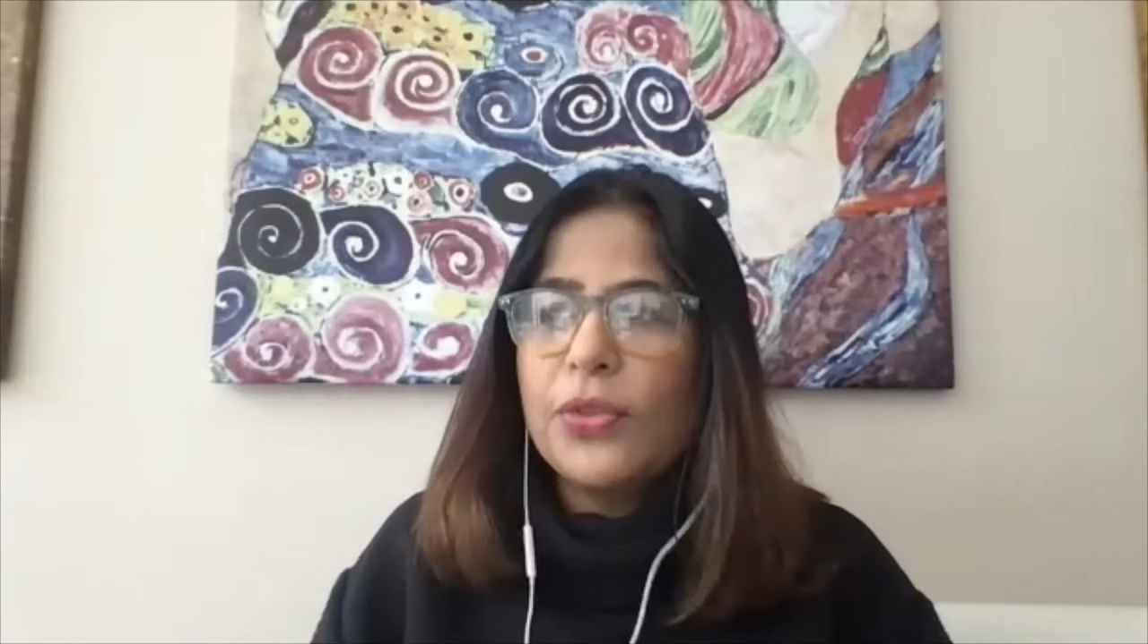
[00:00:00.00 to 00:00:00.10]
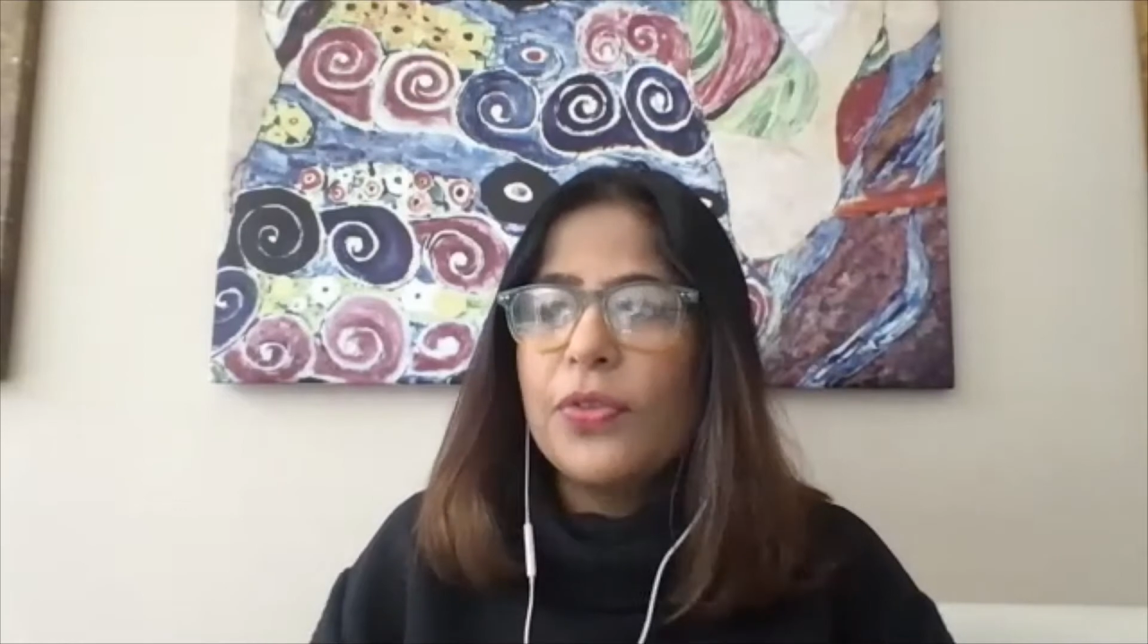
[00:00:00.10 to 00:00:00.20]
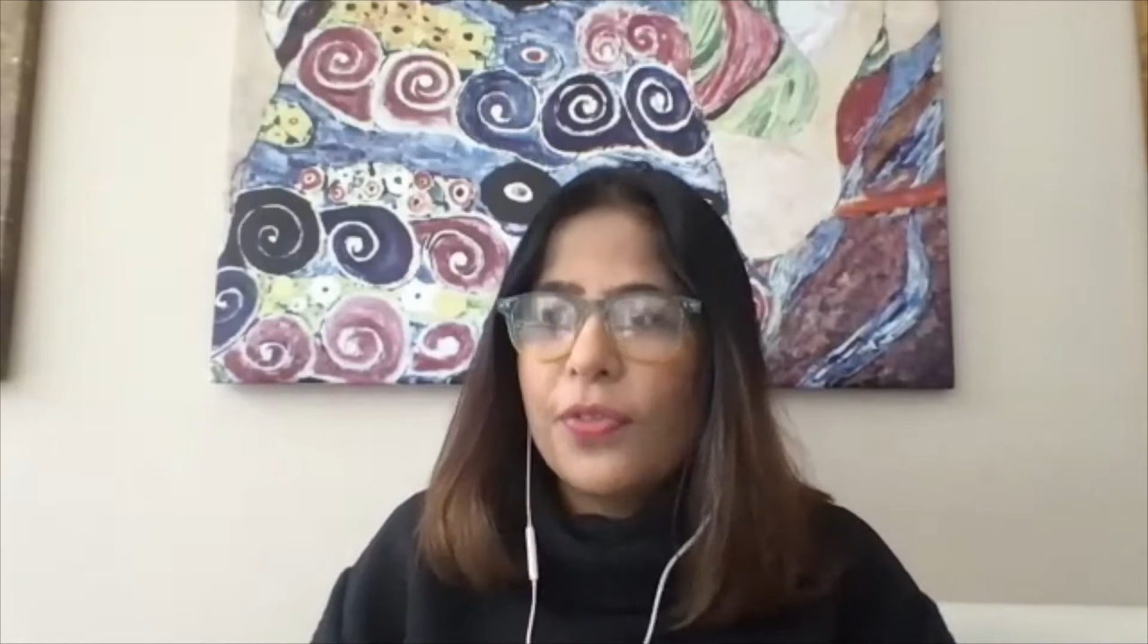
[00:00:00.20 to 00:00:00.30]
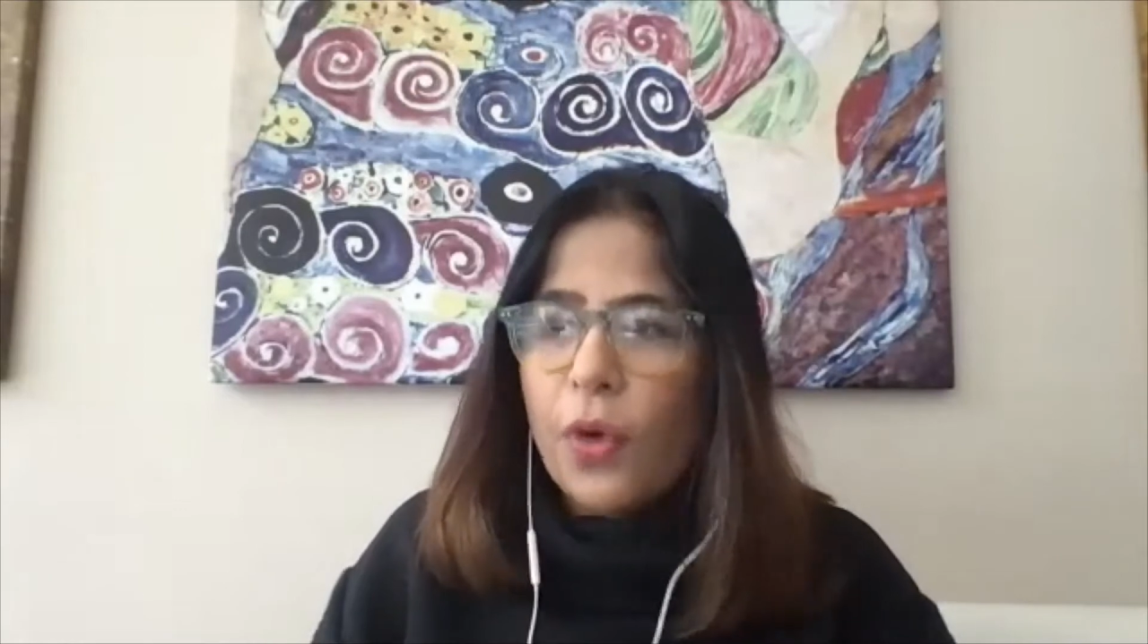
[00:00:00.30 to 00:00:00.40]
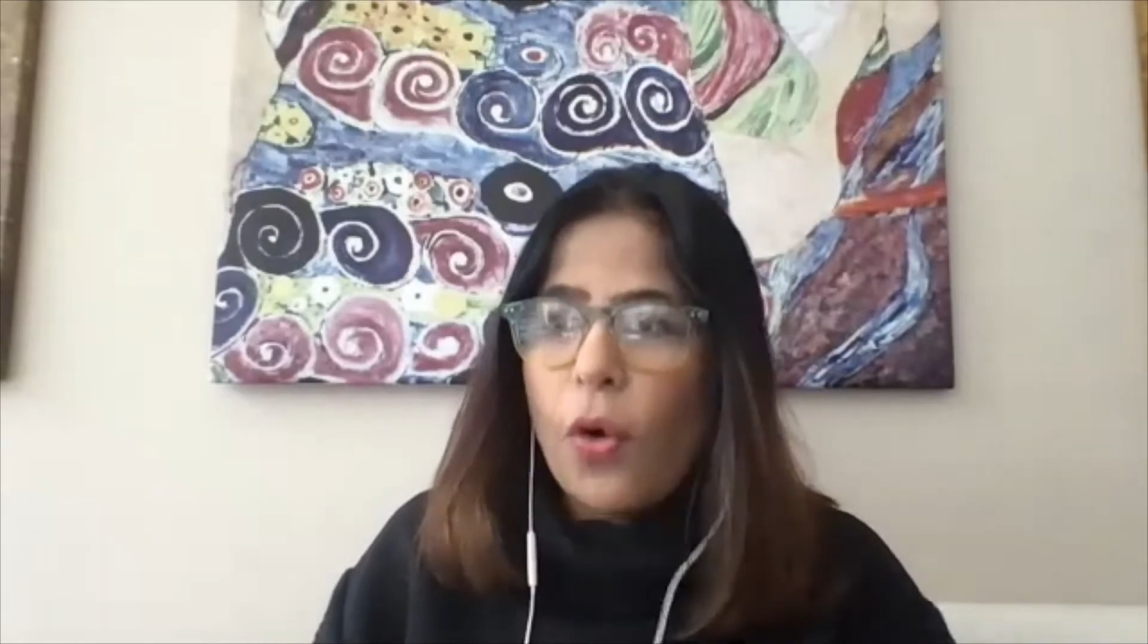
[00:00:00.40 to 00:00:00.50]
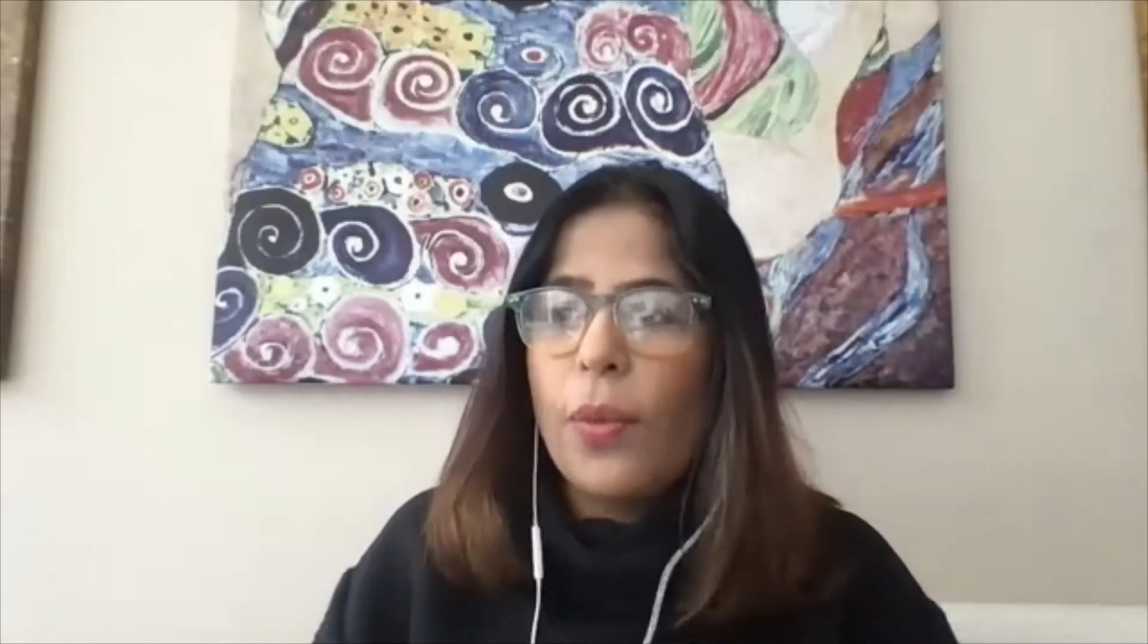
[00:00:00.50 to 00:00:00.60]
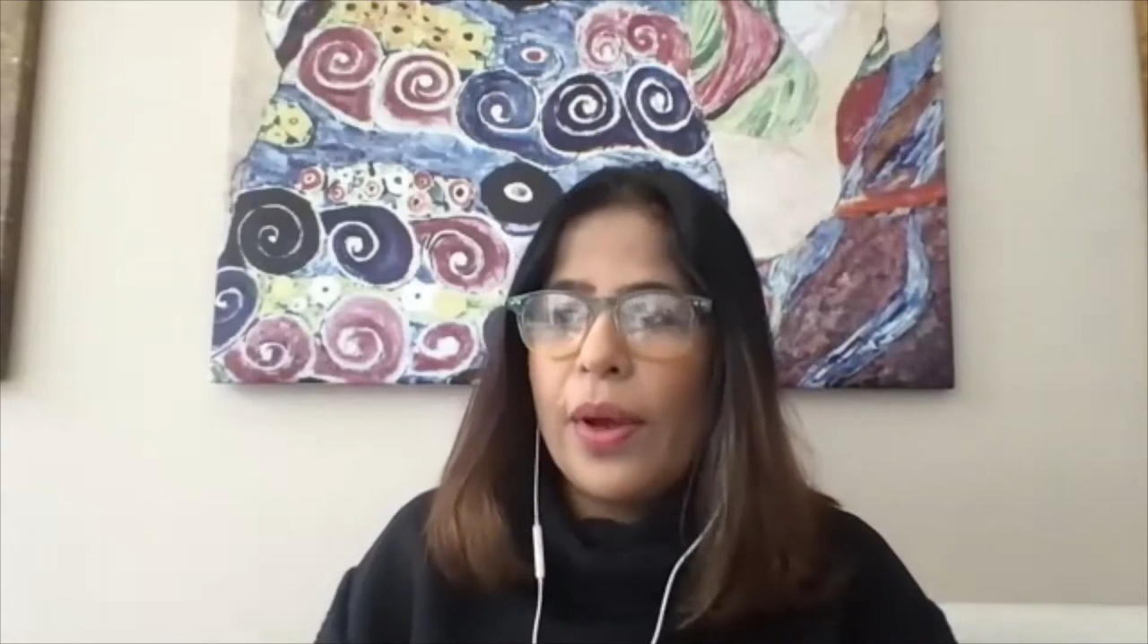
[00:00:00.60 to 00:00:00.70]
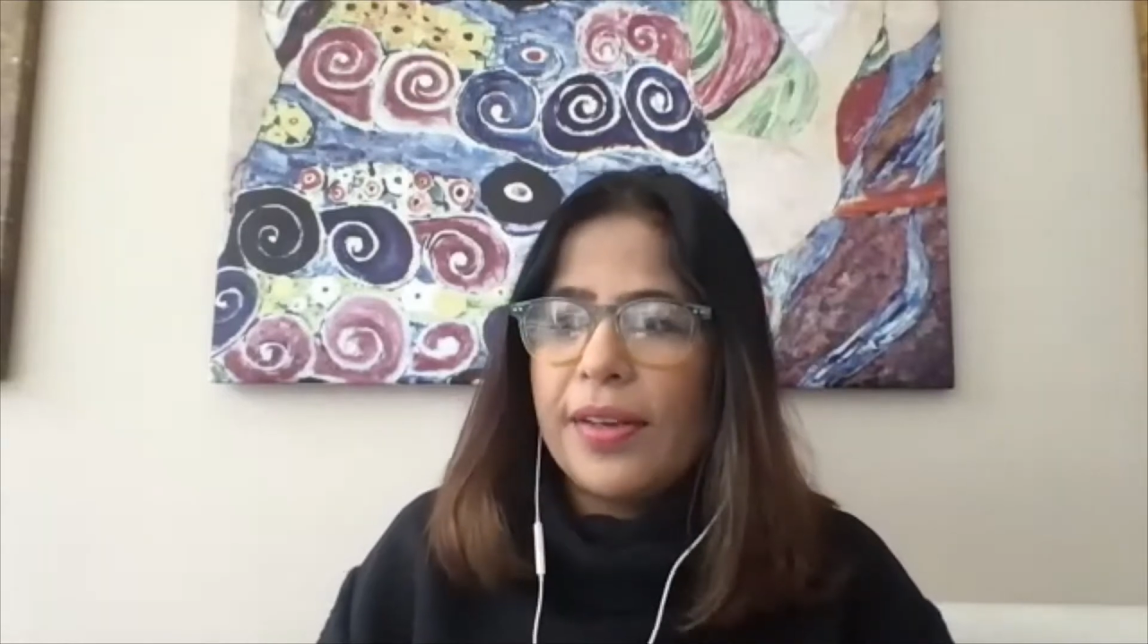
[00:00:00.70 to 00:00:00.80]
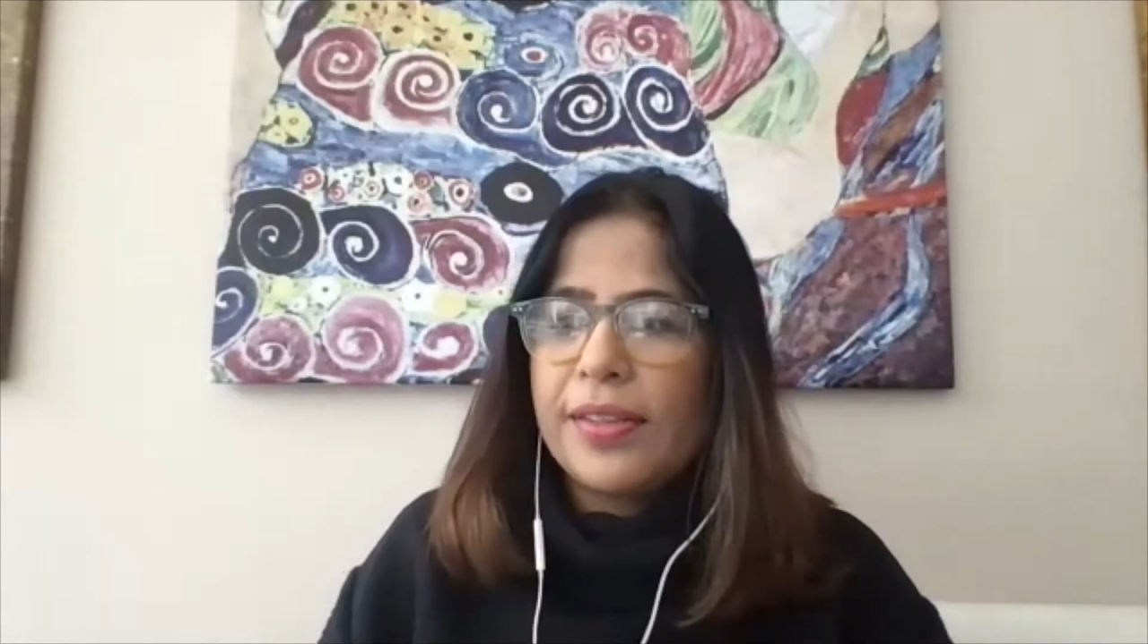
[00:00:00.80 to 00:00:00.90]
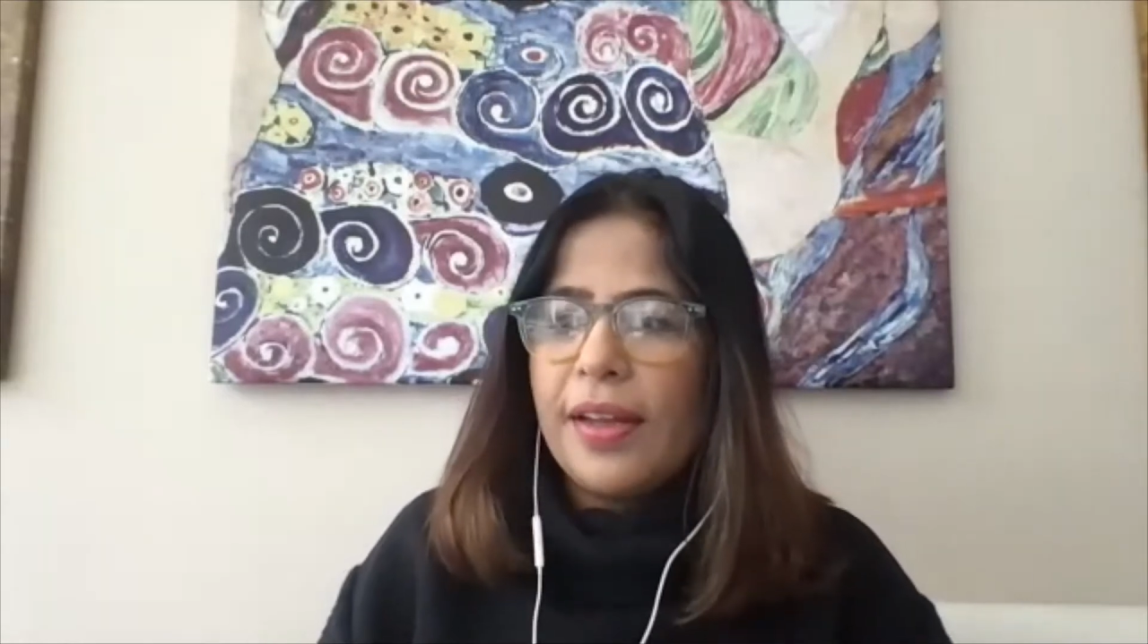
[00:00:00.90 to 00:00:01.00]
of
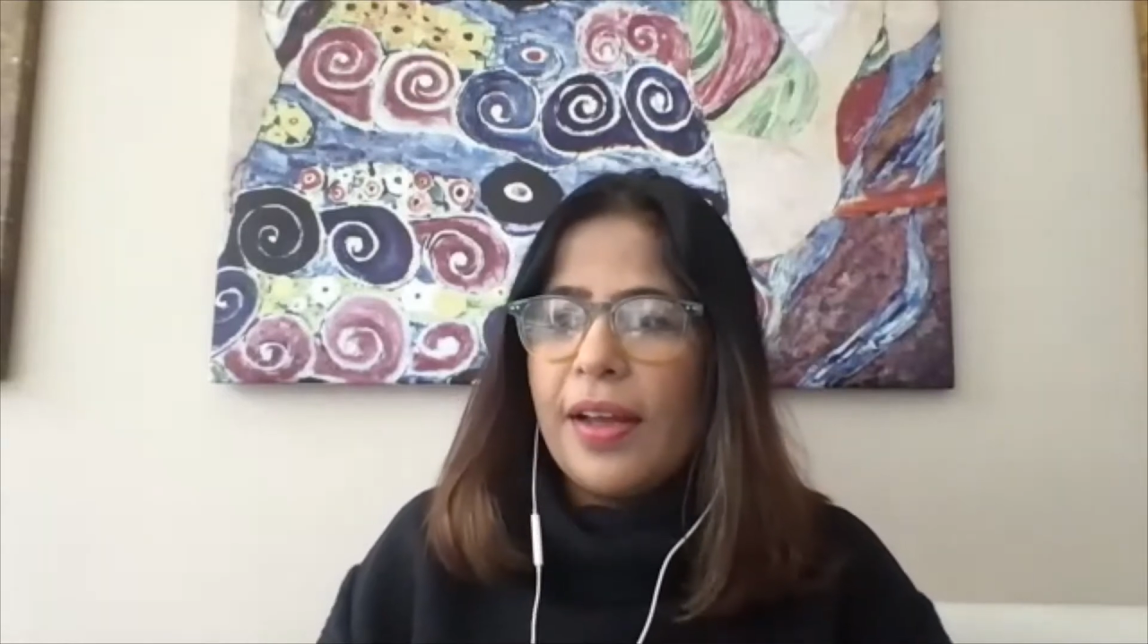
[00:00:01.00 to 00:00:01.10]
COVID,